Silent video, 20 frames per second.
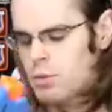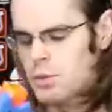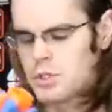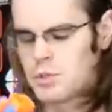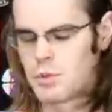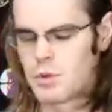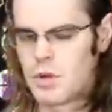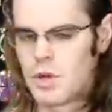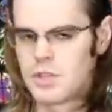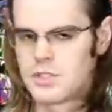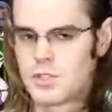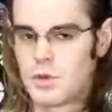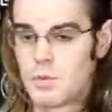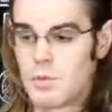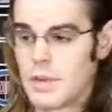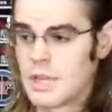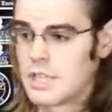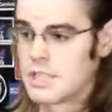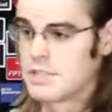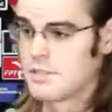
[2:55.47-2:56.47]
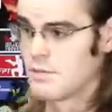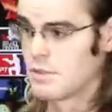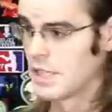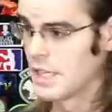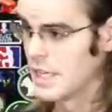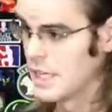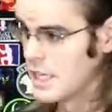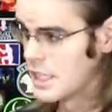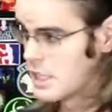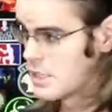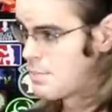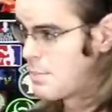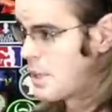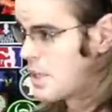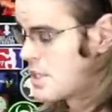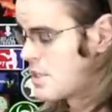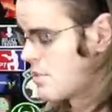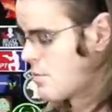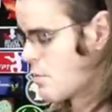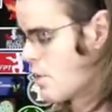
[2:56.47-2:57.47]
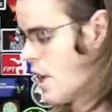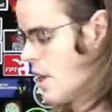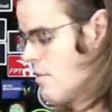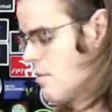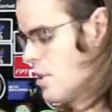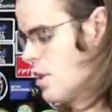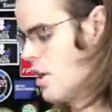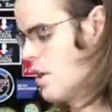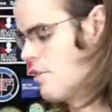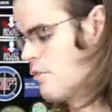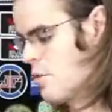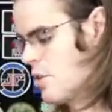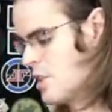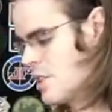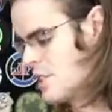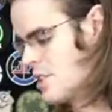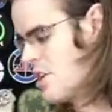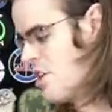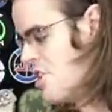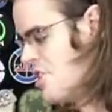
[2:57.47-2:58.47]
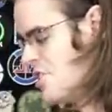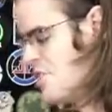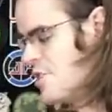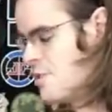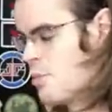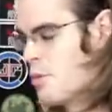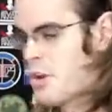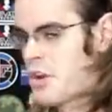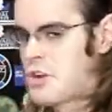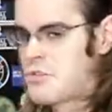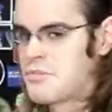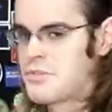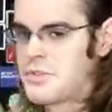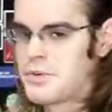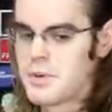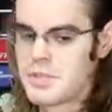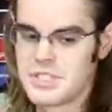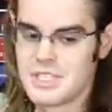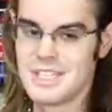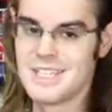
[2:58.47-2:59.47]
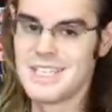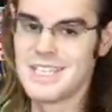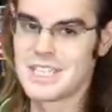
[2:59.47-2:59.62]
which were also relatively inexpensive Rival offerings. This one comes to us in